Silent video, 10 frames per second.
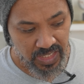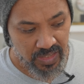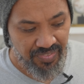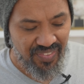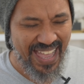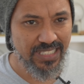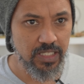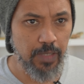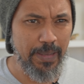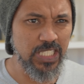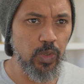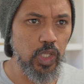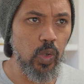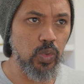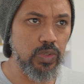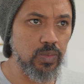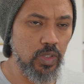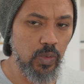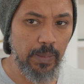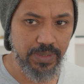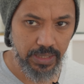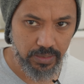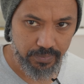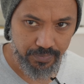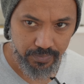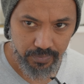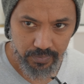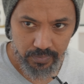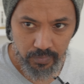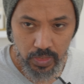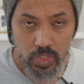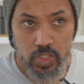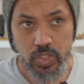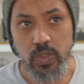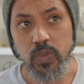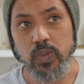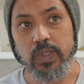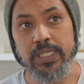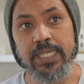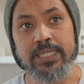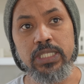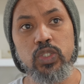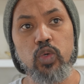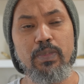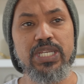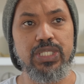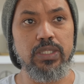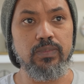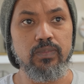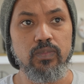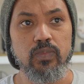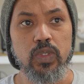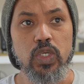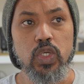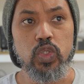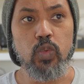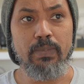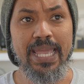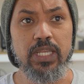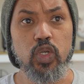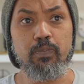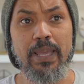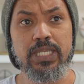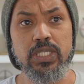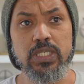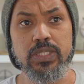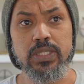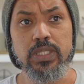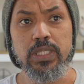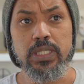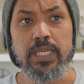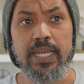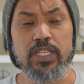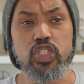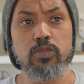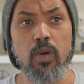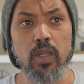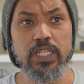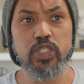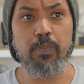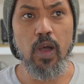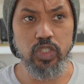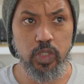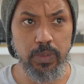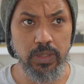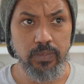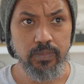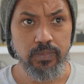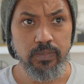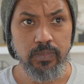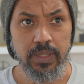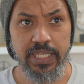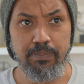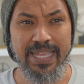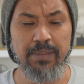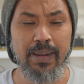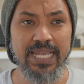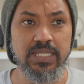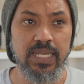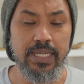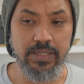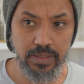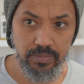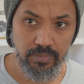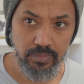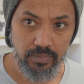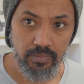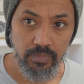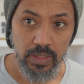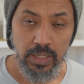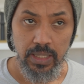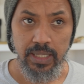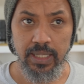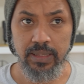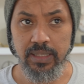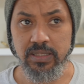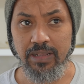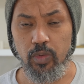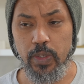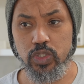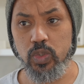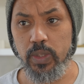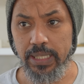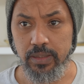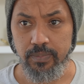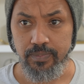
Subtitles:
faster the picture will load on your website. So it is your mission to make your pictures as small as possible in megabyte size. And there's several ways to do that.